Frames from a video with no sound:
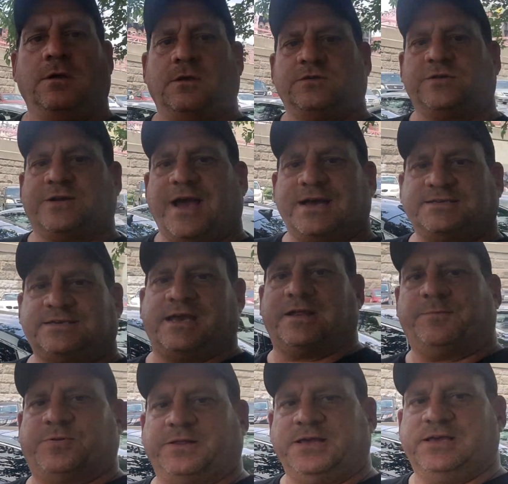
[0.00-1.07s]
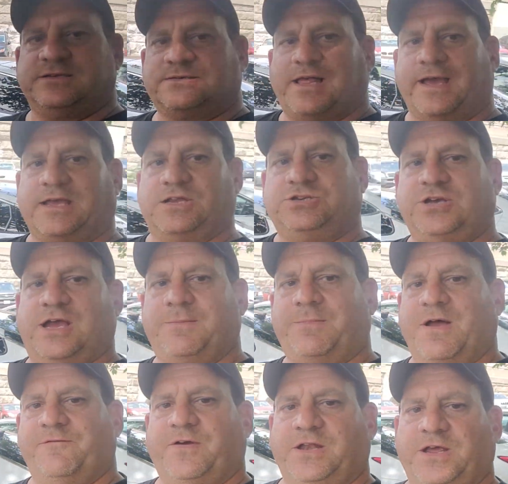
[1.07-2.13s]
So guys, again, please like and share
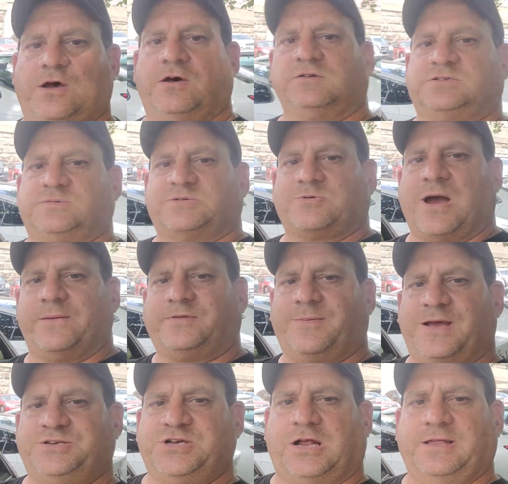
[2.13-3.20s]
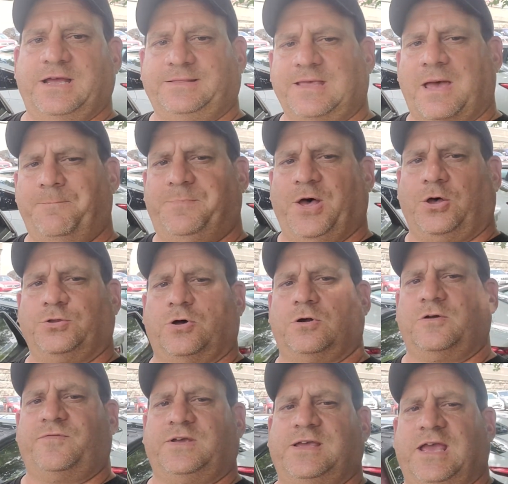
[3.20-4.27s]
my videos. Subscribe to my channel. Hit that bell
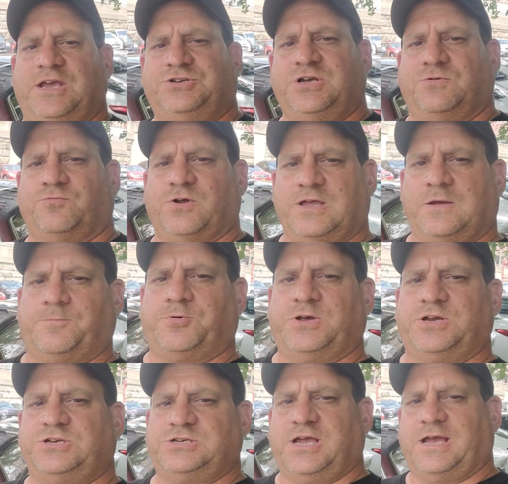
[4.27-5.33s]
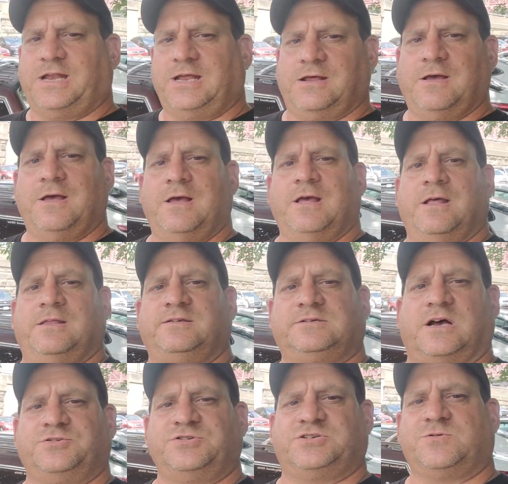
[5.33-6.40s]
notification. Really appreciate it. It's
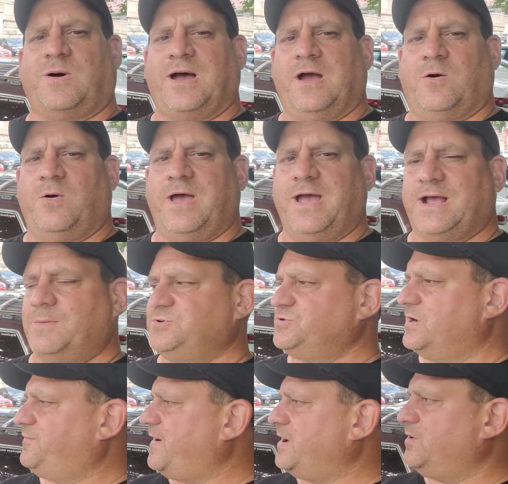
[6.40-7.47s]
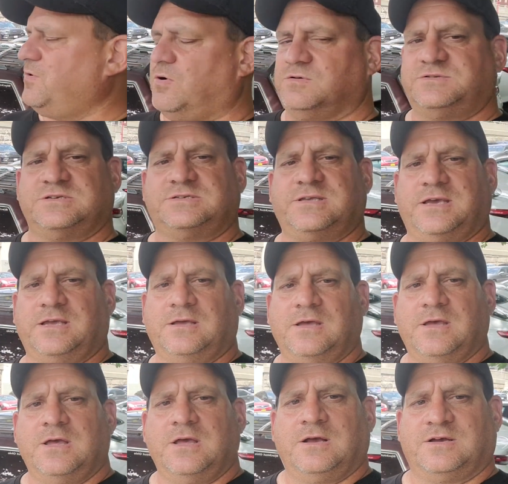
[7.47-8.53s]
Country Squire wagon. I'm trying to find out who owns this thing,
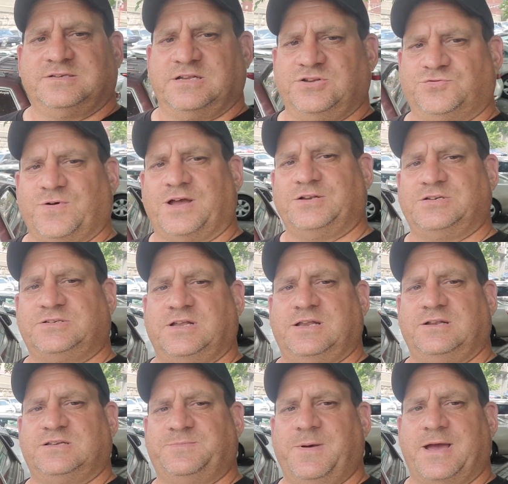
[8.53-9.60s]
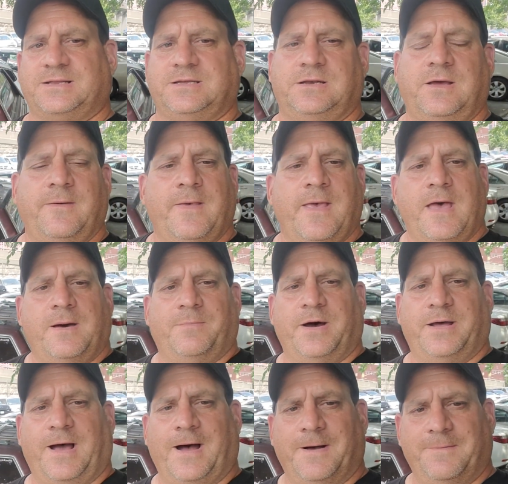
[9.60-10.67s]
because it is registered and inspected.
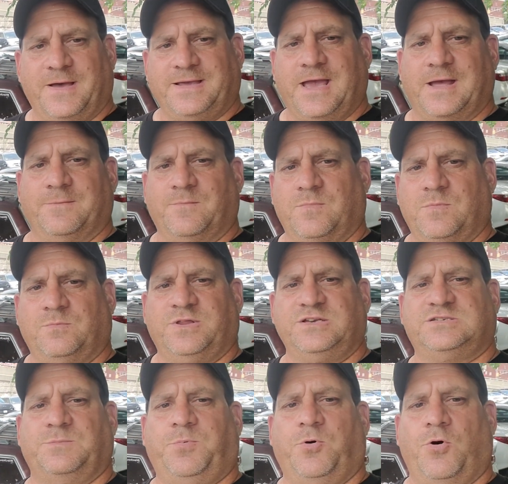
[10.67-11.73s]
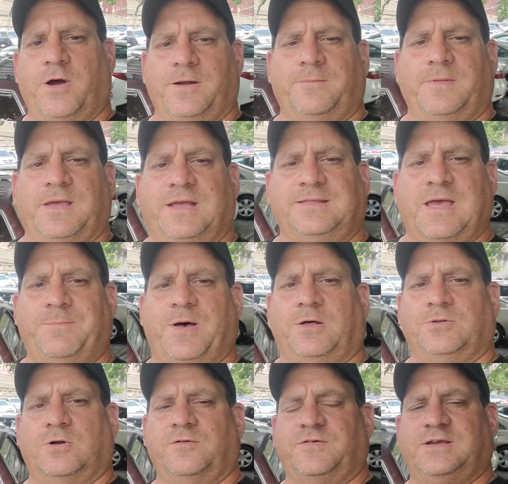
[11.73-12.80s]
But again, please support. Hit that bell
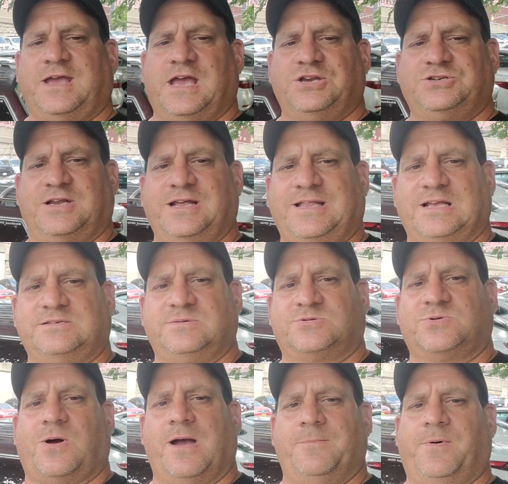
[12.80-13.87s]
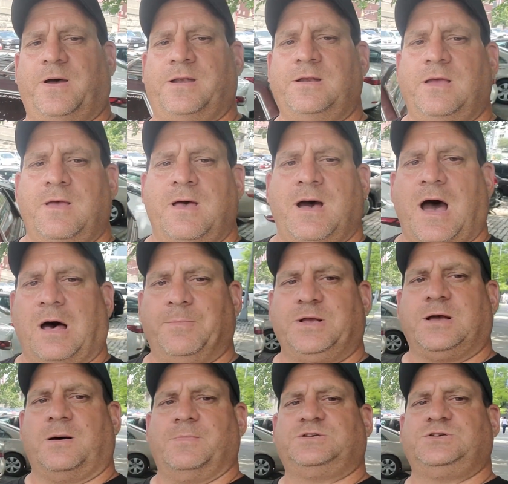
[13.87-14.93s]
notification. Hit that subscribe button. I'll be
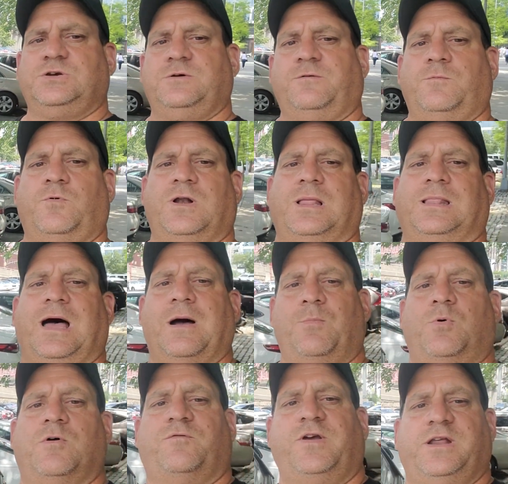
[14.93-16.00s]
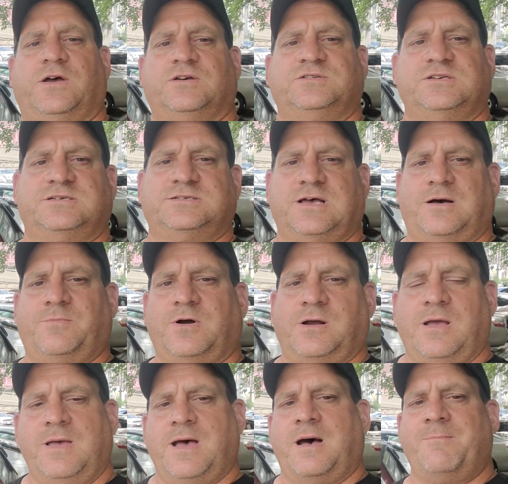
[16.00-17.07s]
coming to you with a lot more videos this summer.
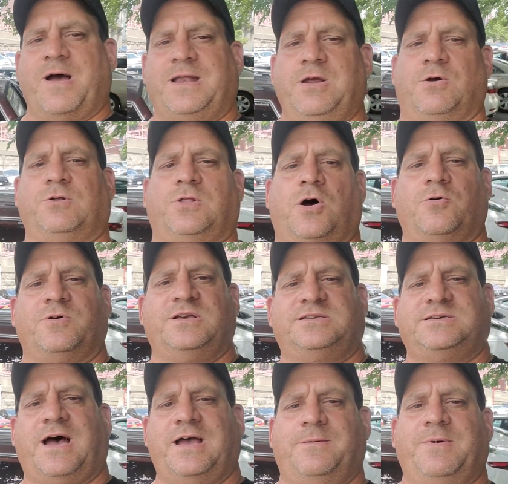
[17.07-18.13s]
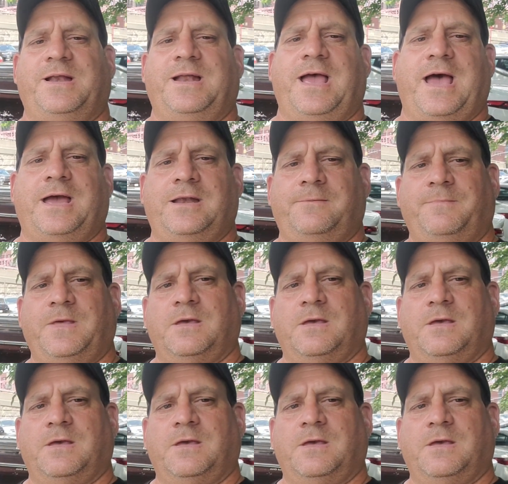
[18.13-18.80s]
I'm out here on the Lower East Side of Manhattan.